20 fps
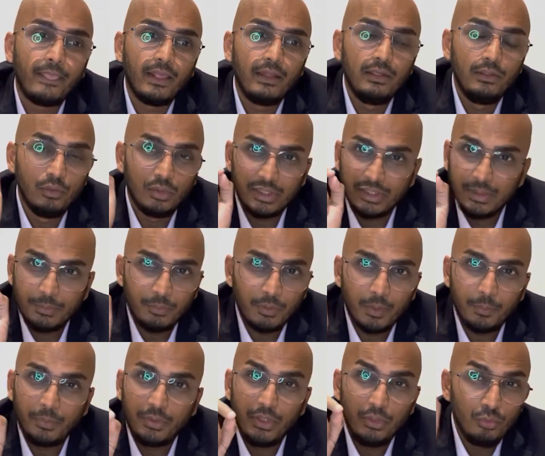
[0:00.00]
look at the
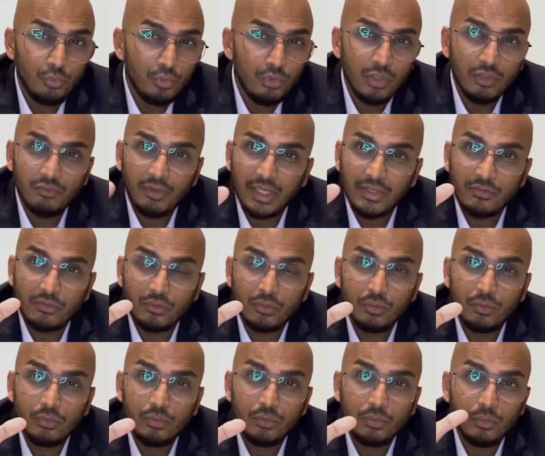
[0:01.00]
property, do your
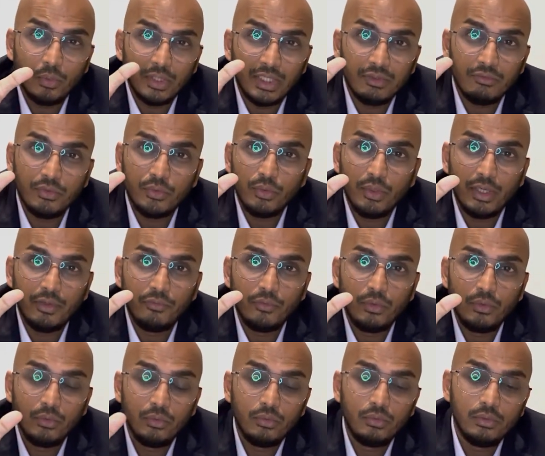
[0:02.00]
vastu, do whatever you have to
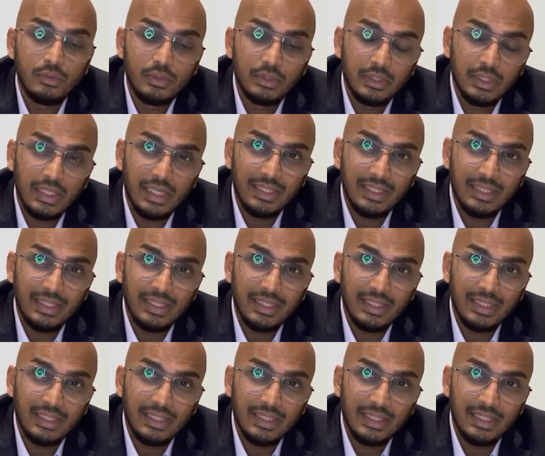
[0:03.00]
do,